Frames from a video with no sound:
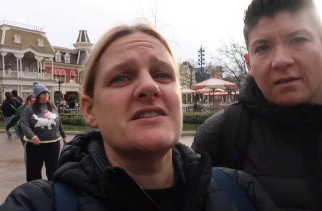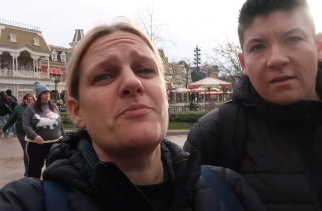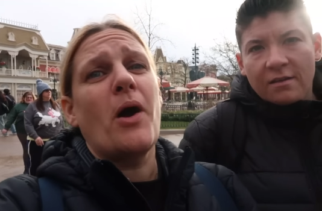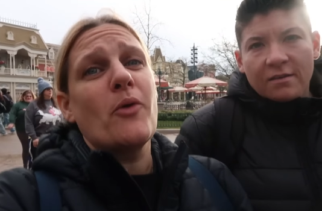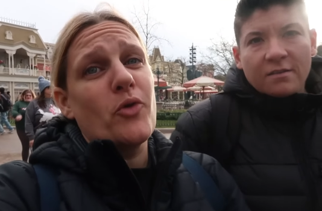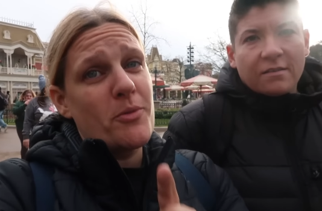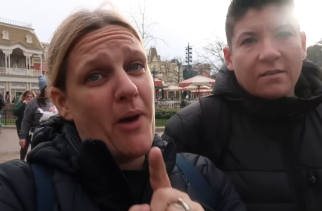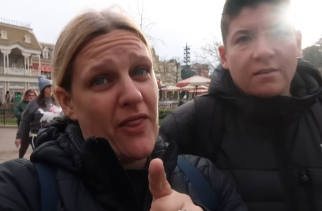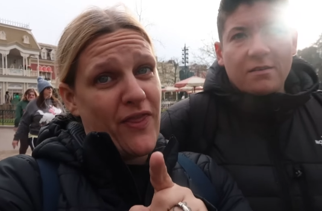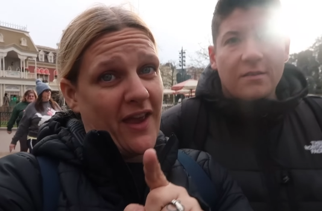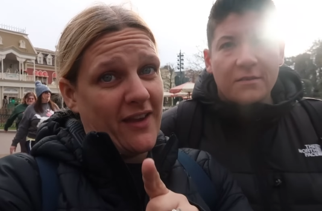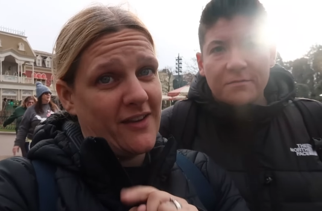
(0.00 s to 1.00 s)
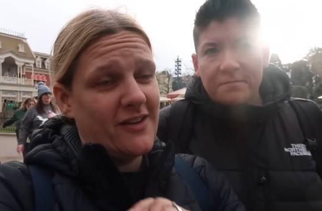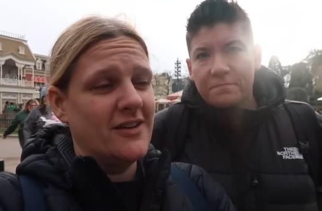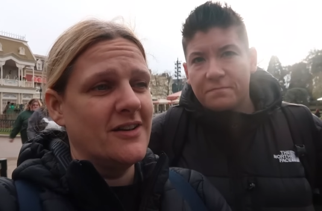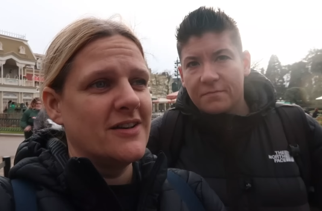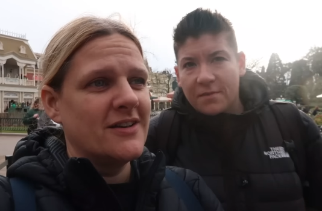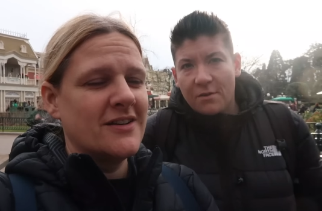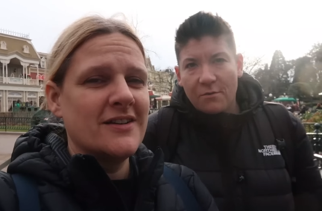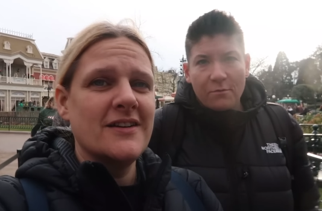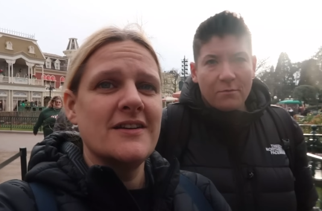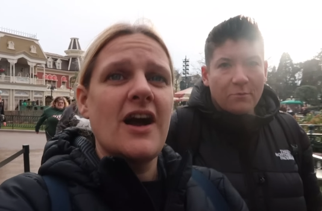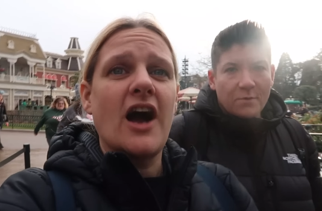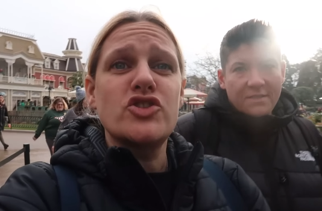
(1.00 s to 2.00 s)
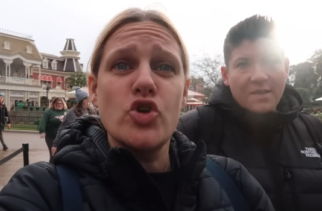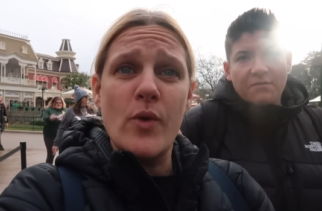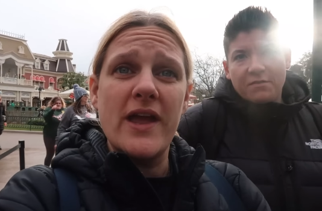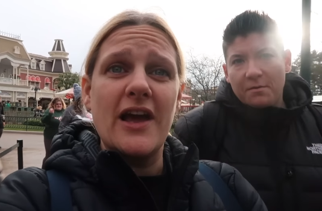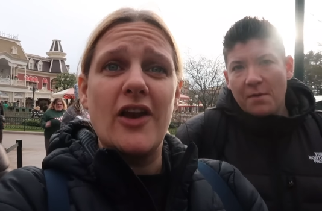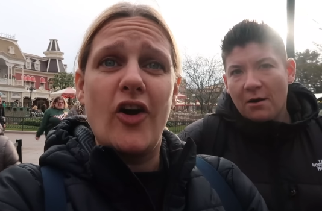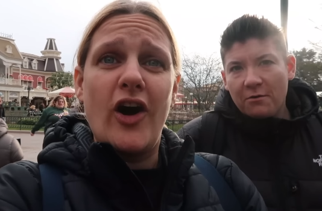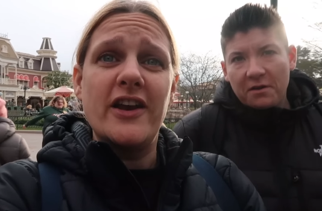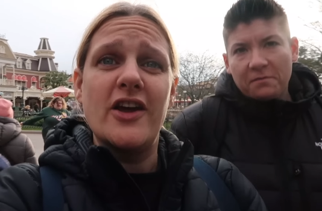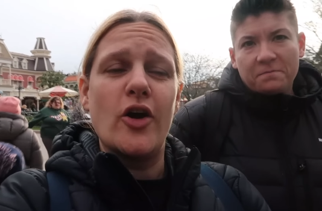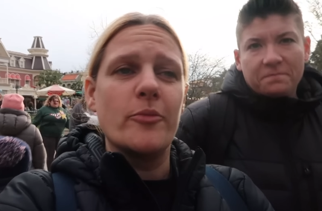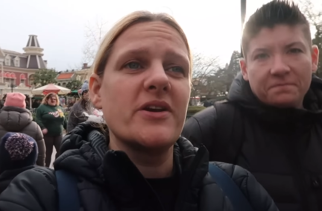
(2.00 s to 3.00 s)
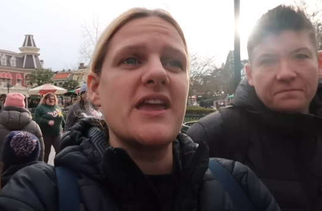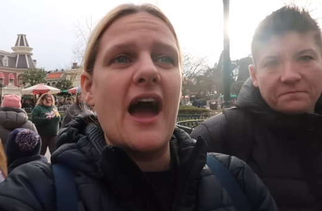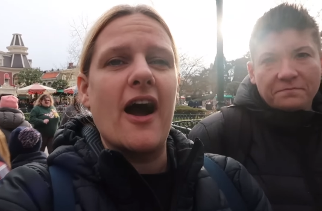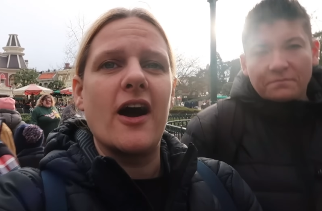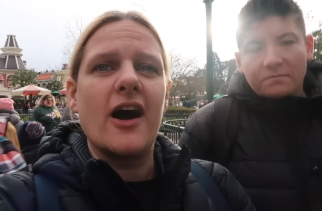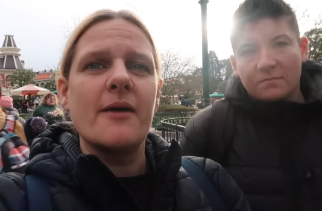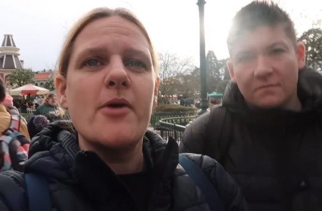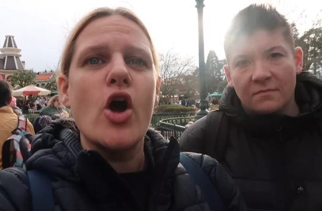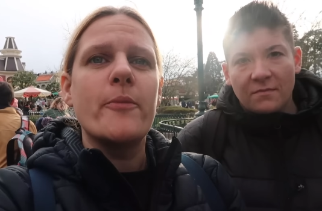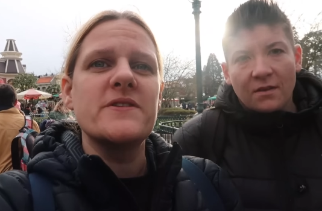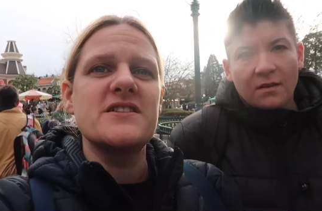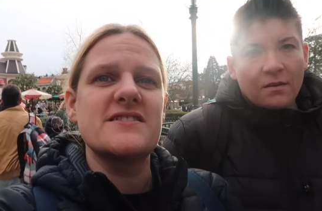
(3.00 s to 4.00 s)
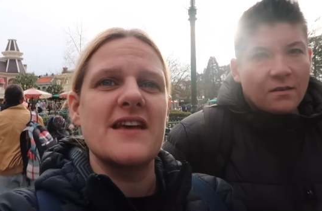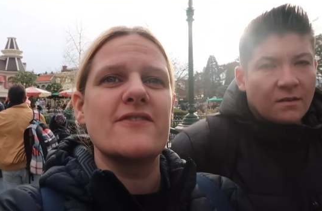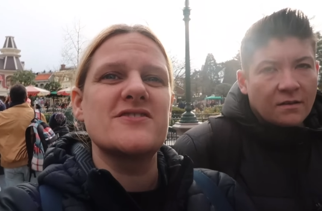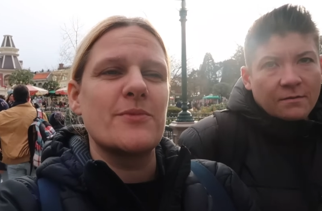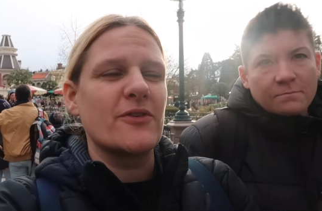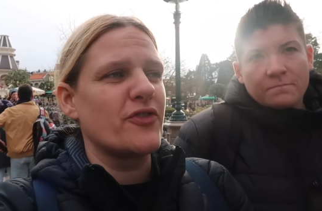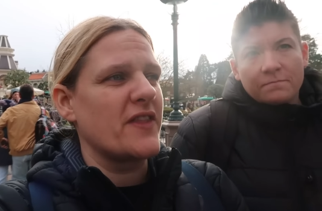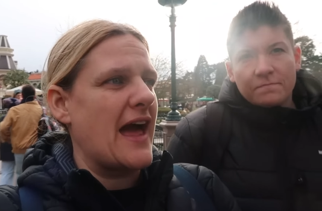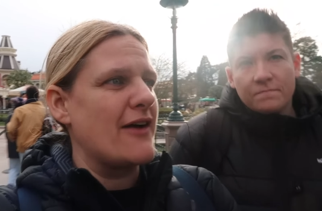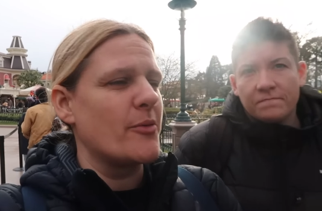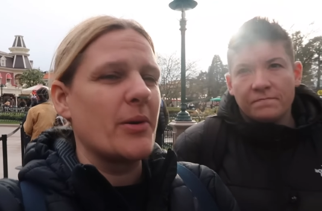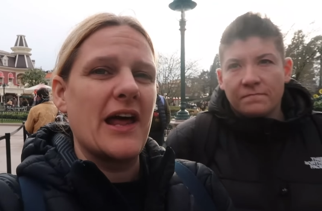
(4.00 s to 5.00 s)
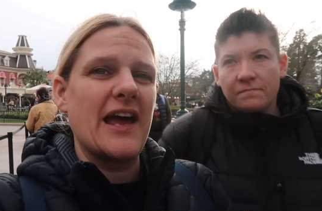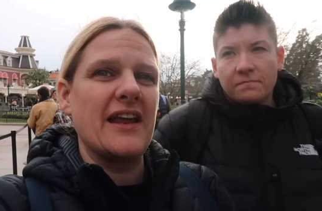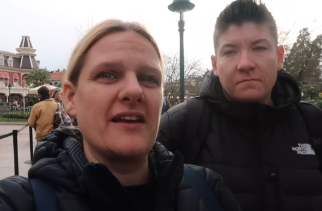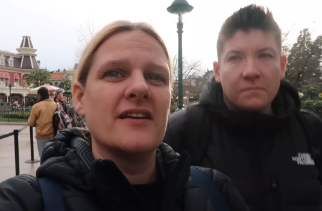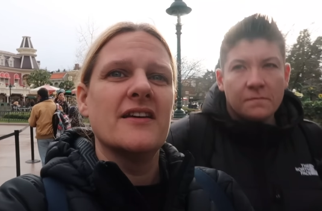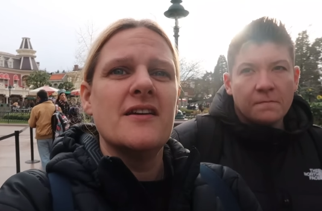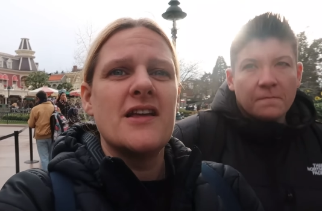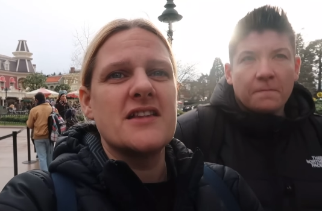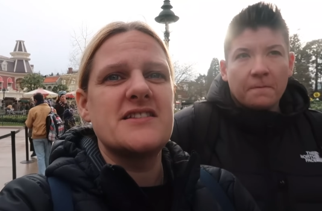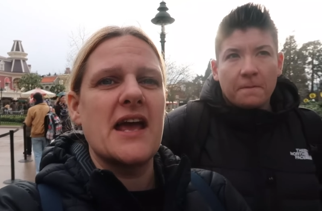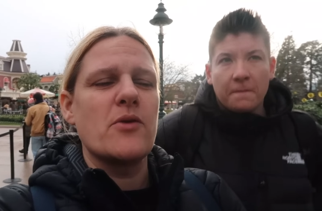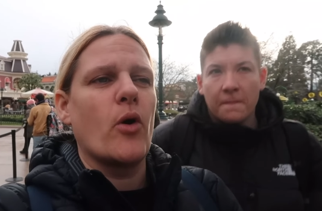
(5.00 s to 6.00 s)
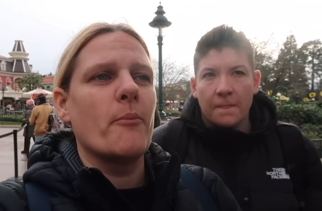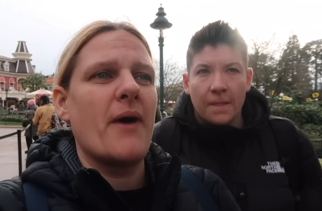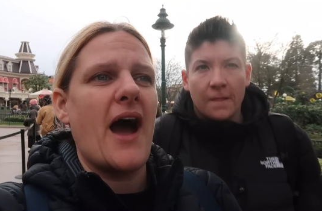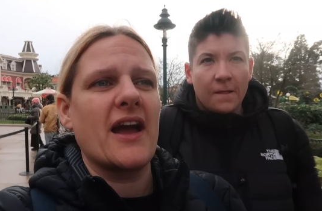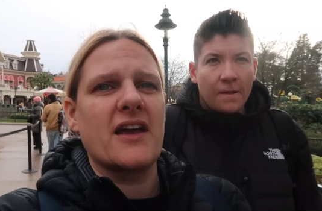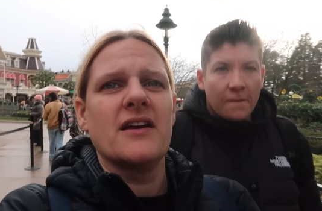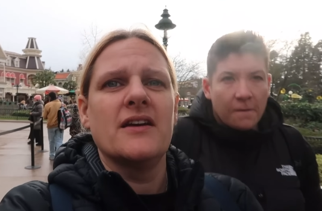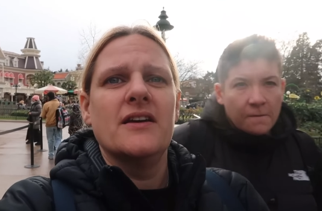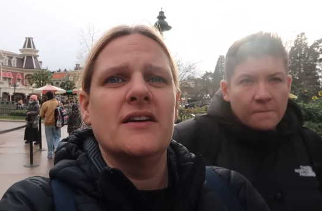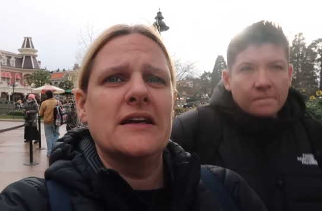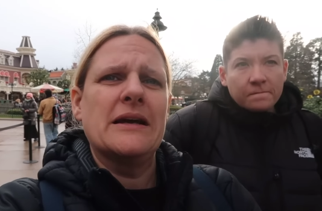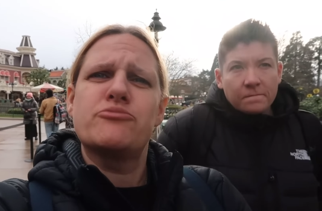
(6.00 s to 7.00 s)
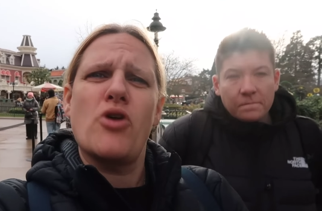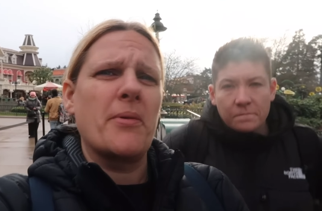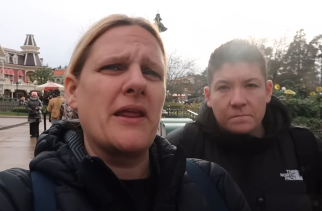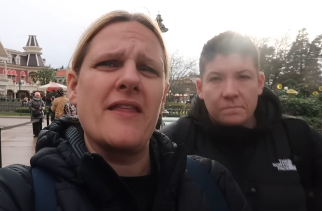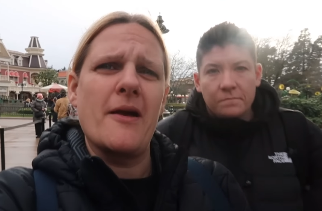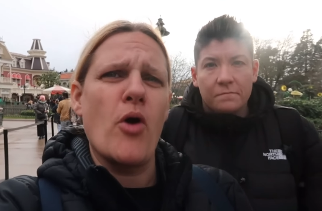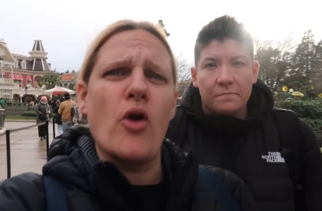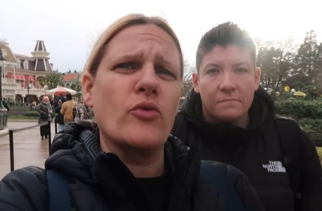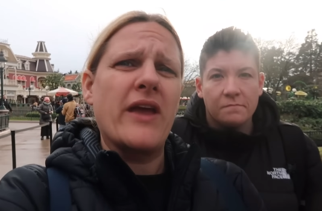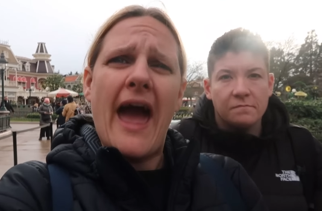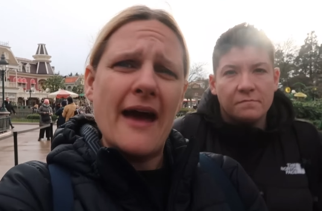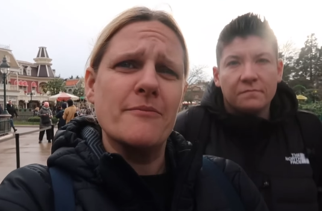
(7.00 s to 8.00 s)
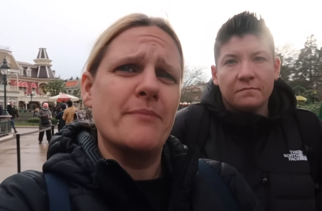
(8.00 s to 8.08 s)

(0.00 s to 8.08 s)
Speaker 1: Despite what you might think. I do eat a lot, I know. But yeah, I I'm hoping to save something for the aeroplane and take one back. Probably they won't get